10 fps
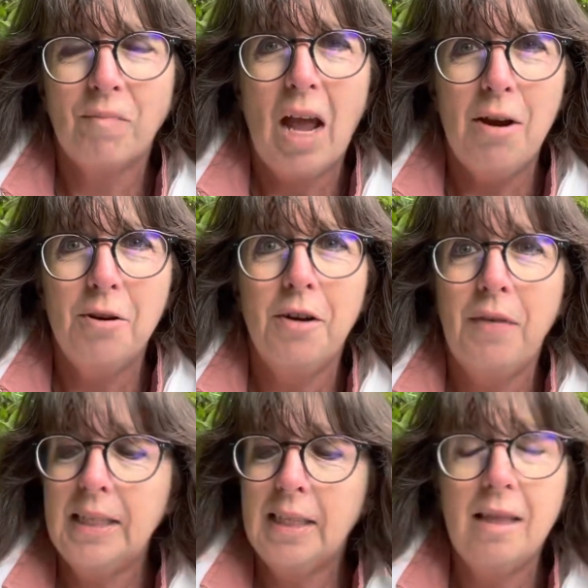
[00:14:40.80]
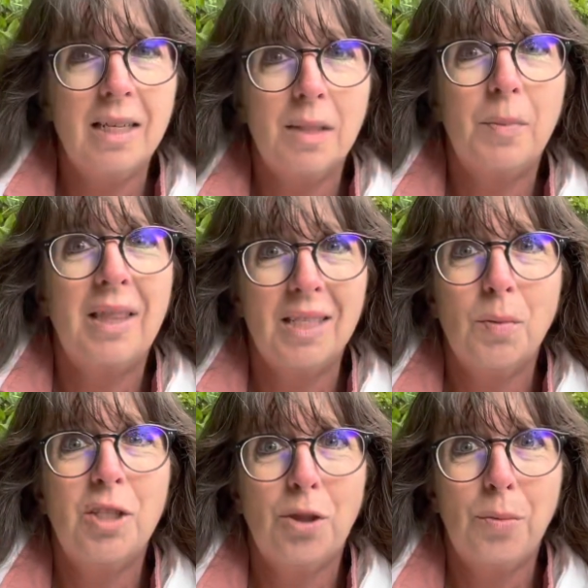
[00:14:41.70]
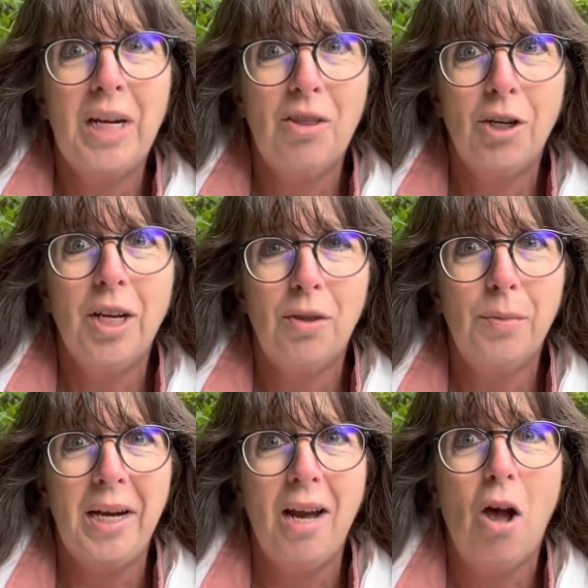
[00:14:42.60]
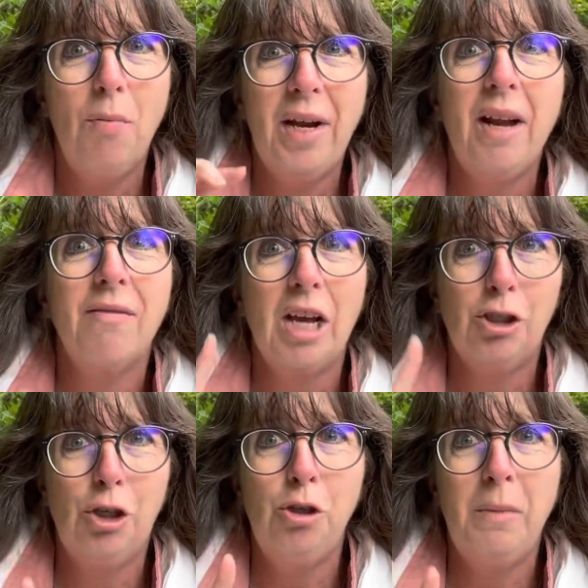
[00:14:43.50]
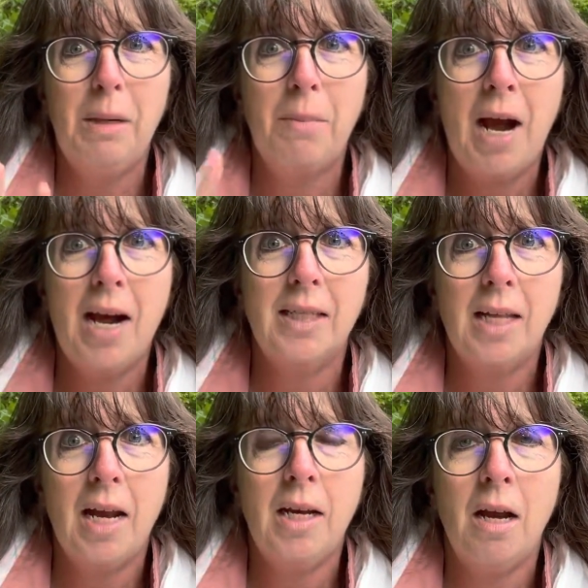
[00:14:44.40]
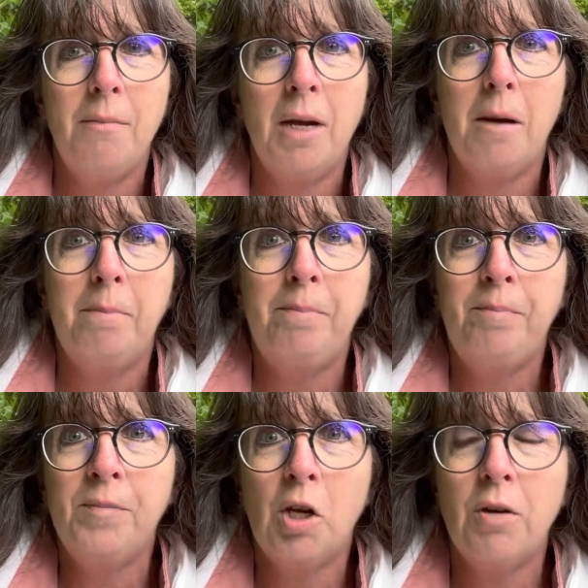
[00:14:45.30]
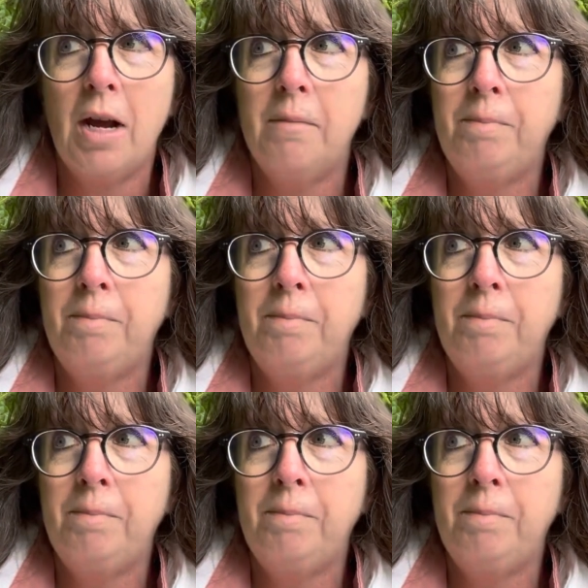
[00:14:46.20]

I don't know if I said this, but this was $3.33. Already I've got 2 meat pies and a Yum Yum donut.